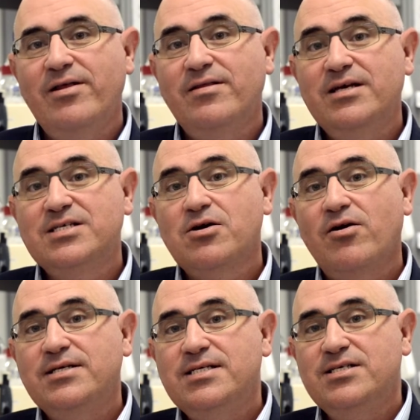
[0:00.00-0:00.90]
at the
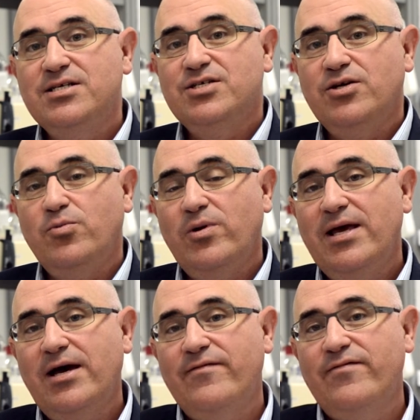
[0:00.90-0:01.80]
Eskitis Institute, we
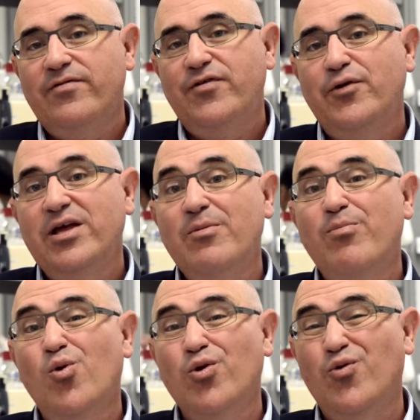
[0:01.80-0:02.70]
have three
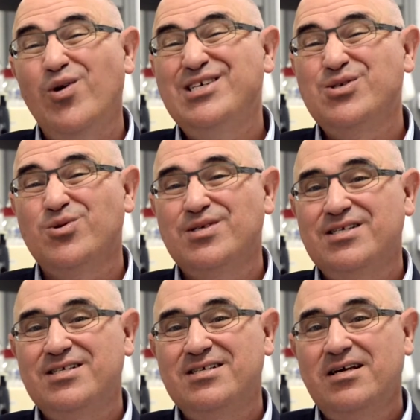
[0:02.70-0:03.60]
important
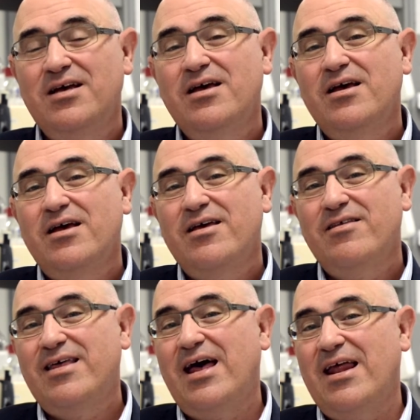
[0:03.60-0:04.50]
resources
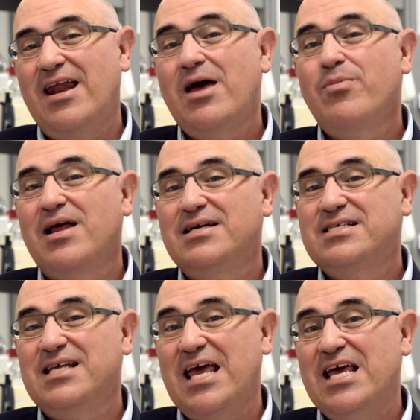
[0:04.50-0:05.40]
that enable us
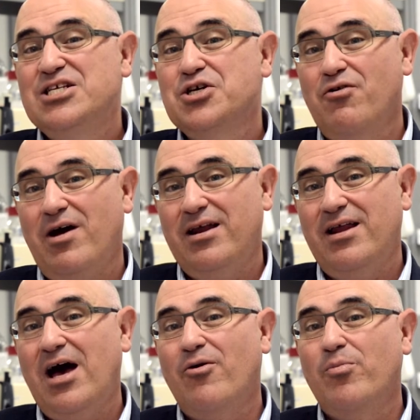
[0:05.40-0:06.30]
to integrate
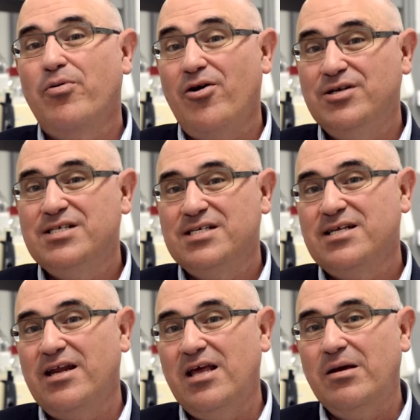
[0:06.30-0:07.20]
our approach to
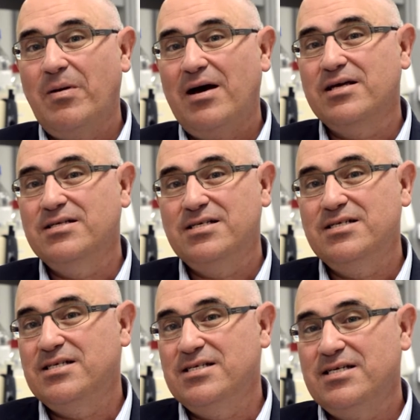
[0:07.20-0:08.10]
studying
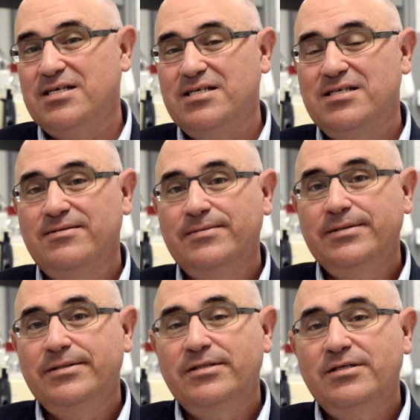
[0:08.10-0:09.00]
Parkinson's disease.
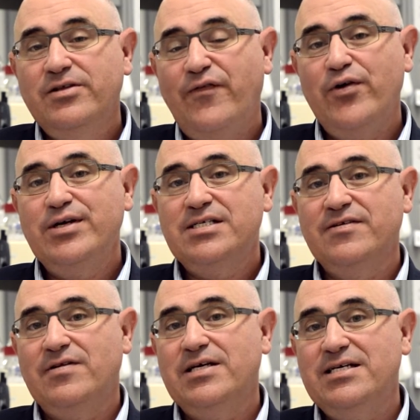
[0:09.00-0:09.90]
The first
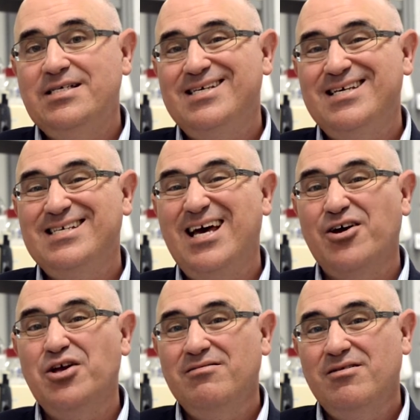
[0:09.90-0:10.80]
of these is our
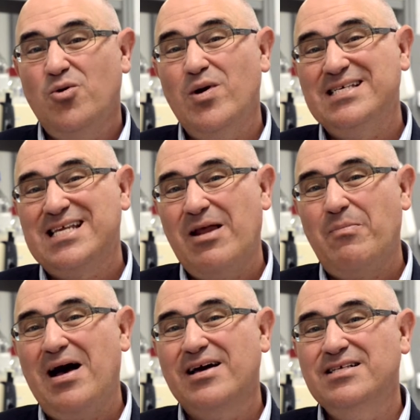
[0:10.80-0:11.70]
Queensland
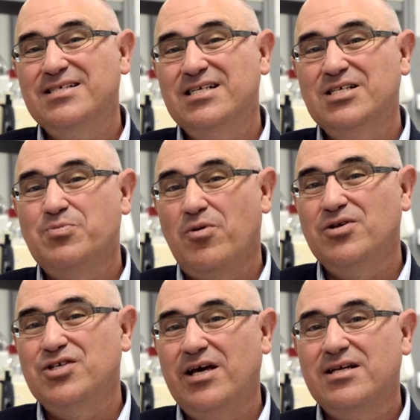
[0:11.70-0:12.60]
Parkinsons
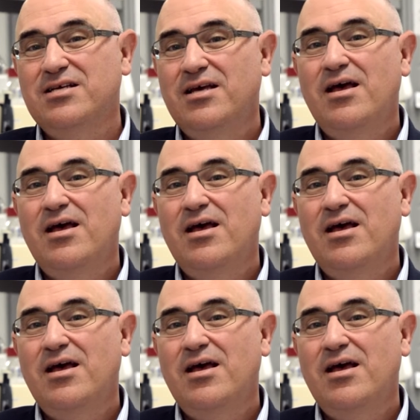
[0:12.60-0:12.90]
project